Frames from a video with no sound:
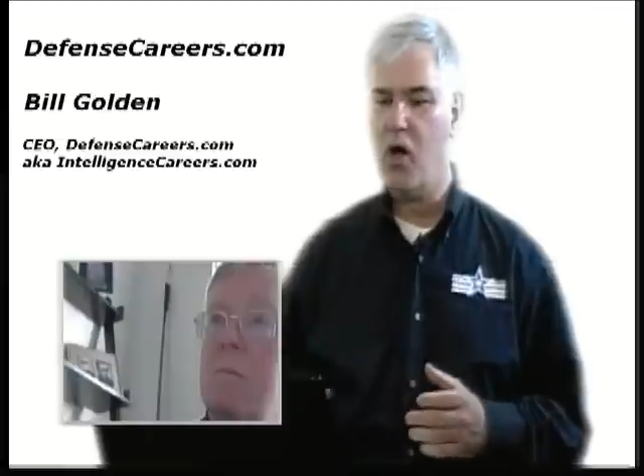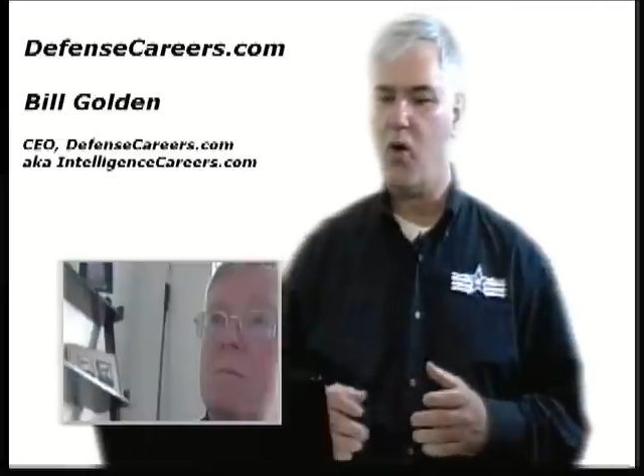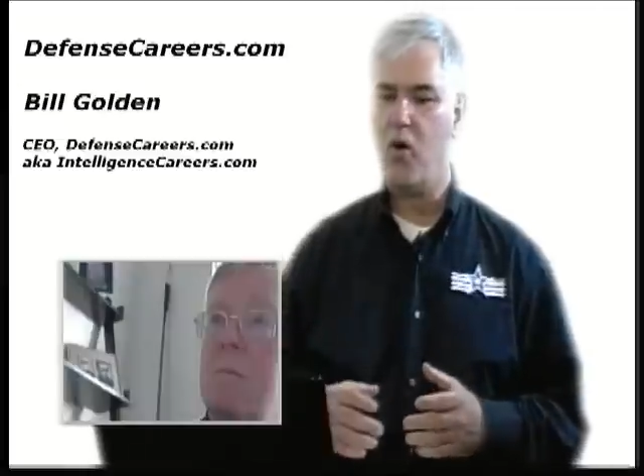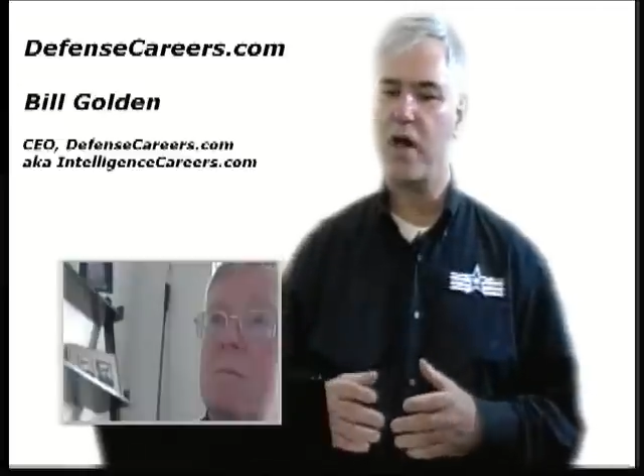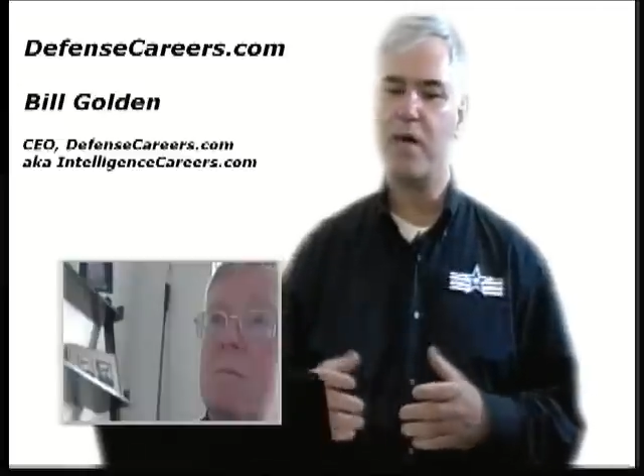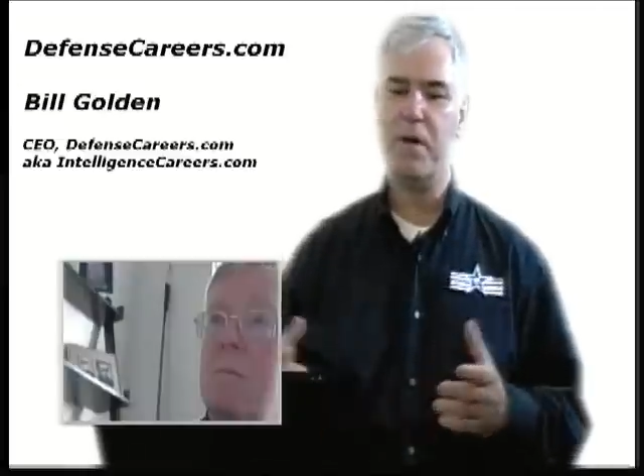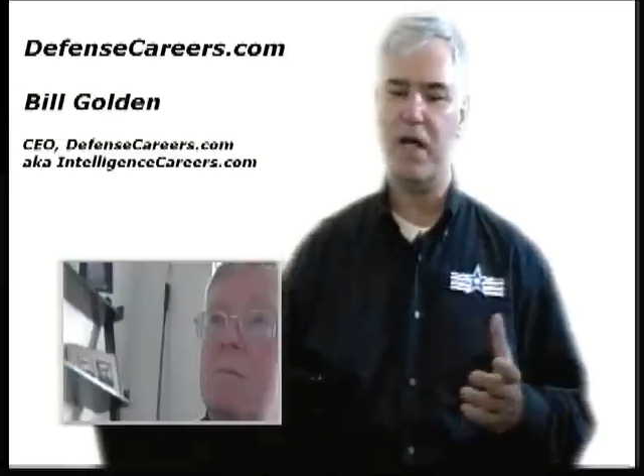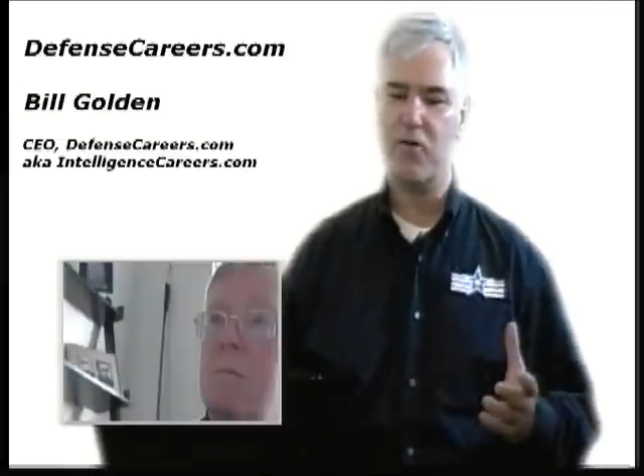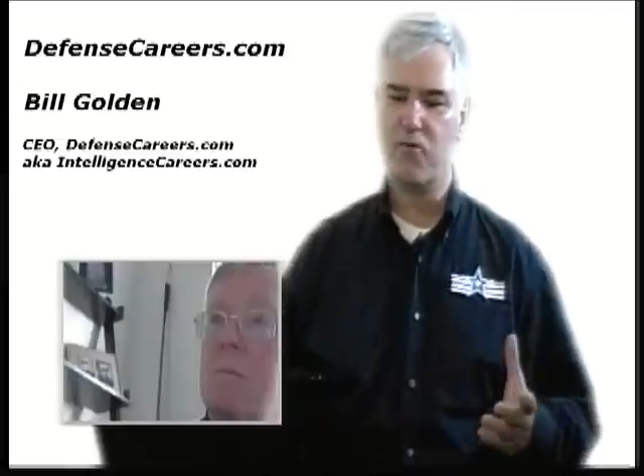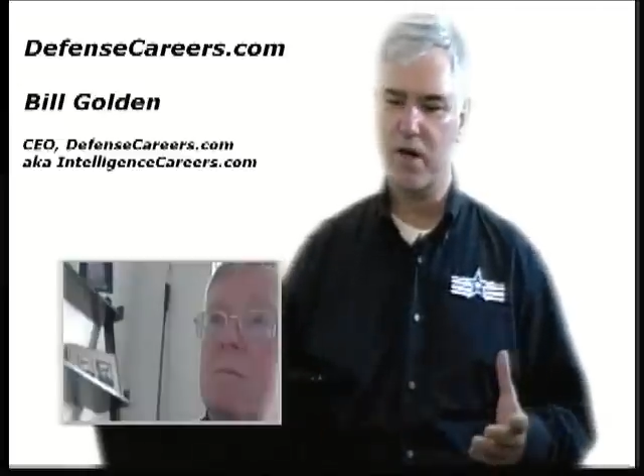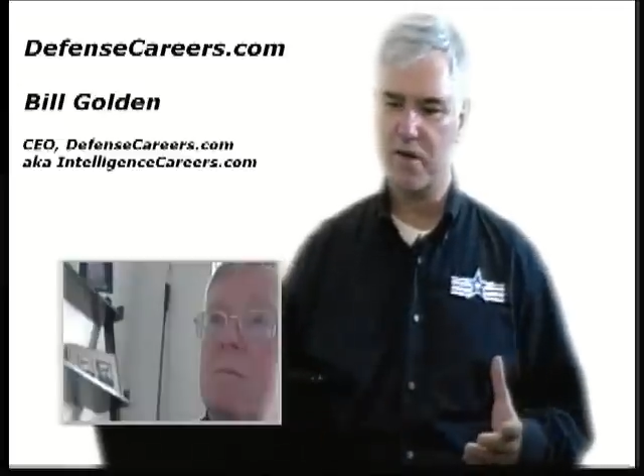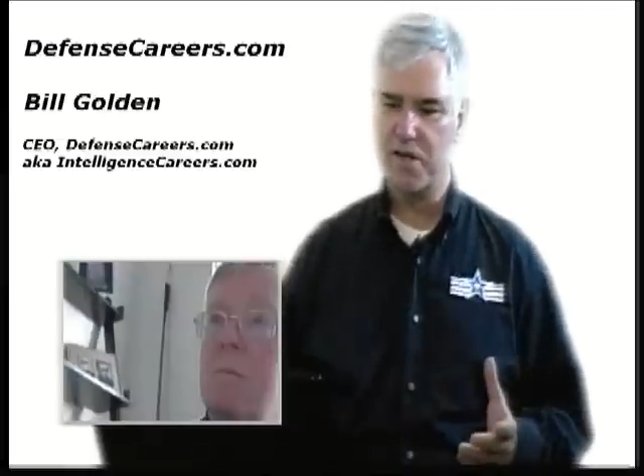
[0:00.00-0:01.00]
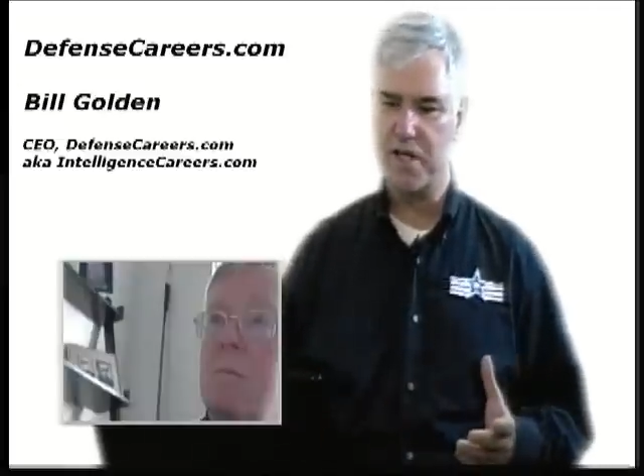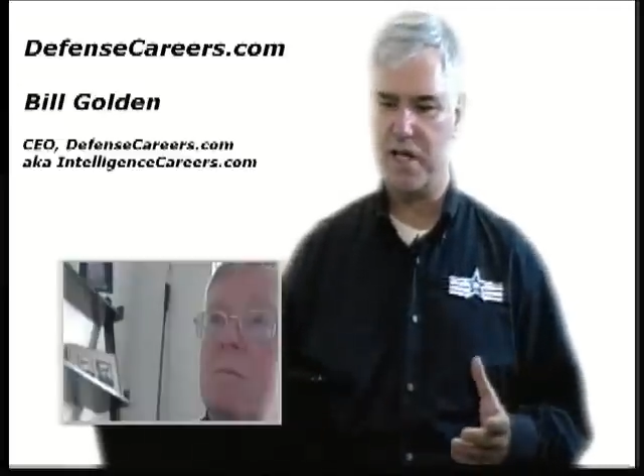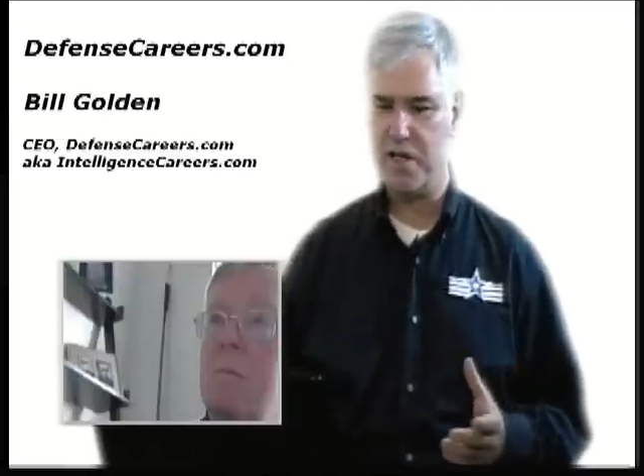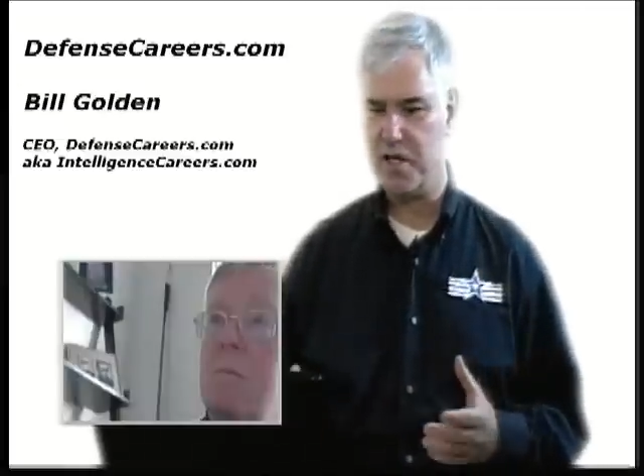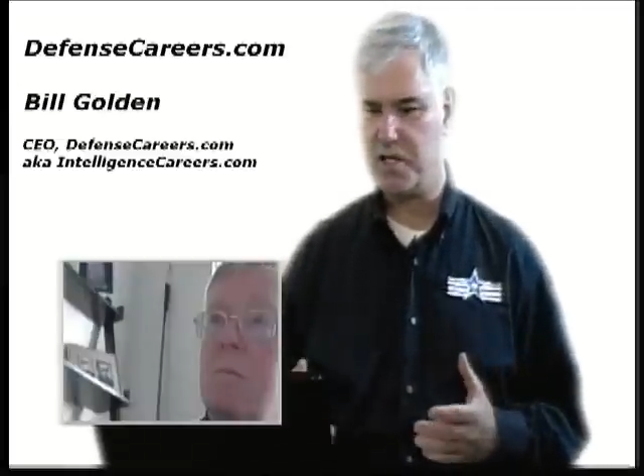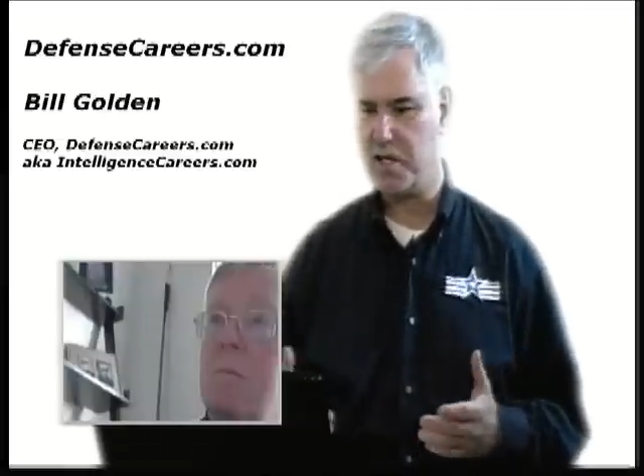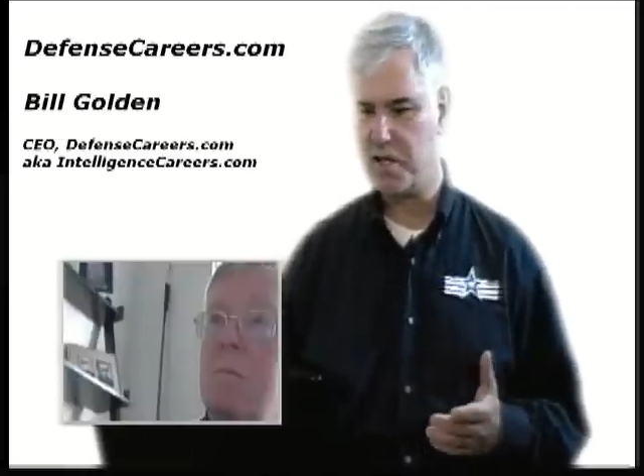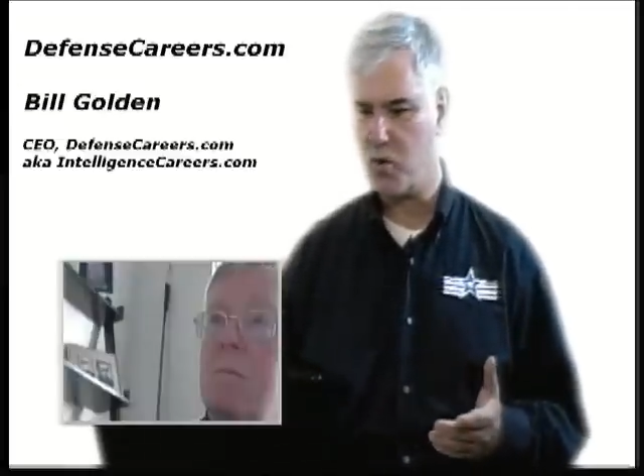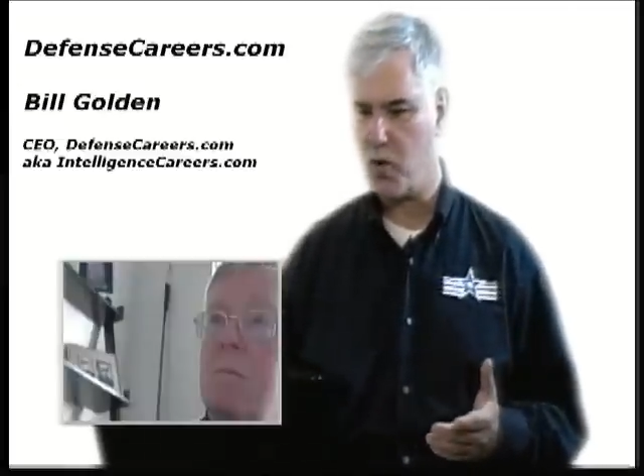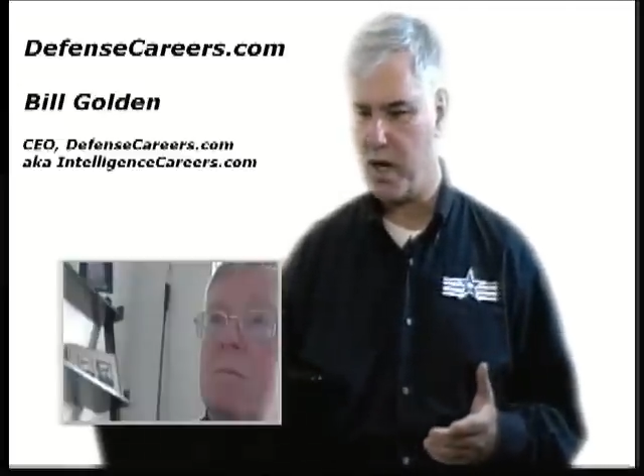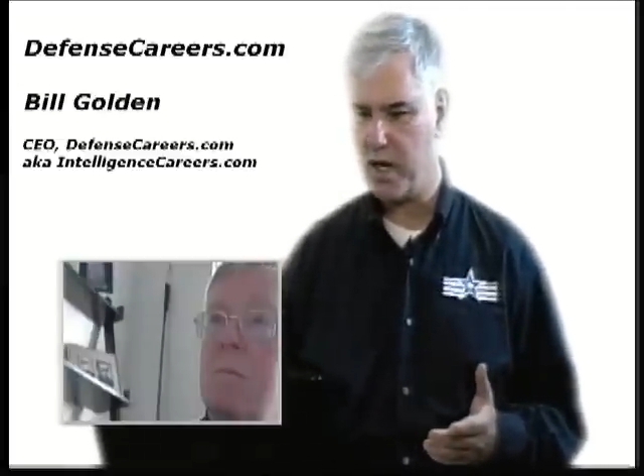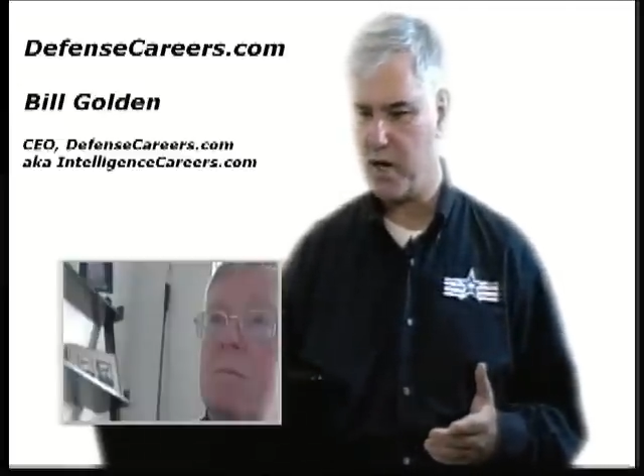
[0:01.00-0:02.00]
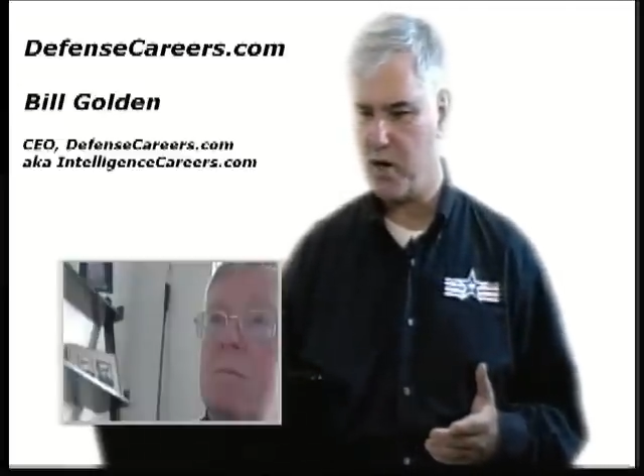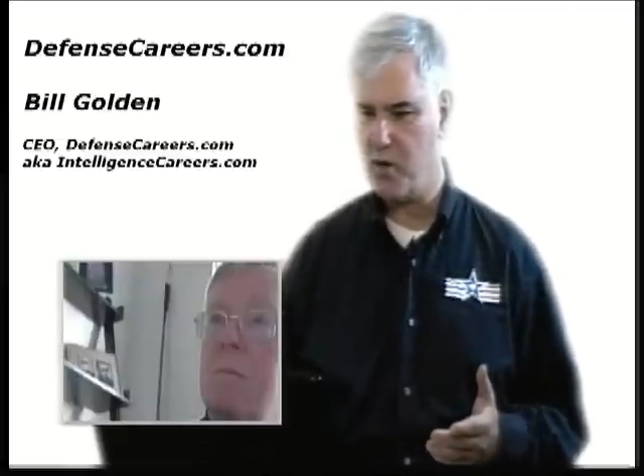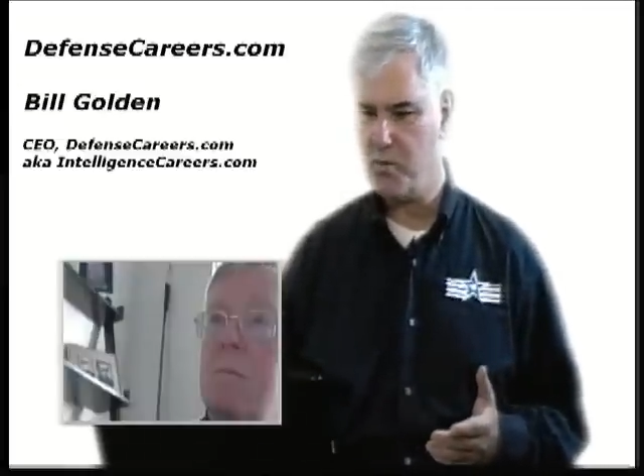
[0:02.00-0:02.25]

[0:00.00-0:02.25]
or it could be a real city such as Quantico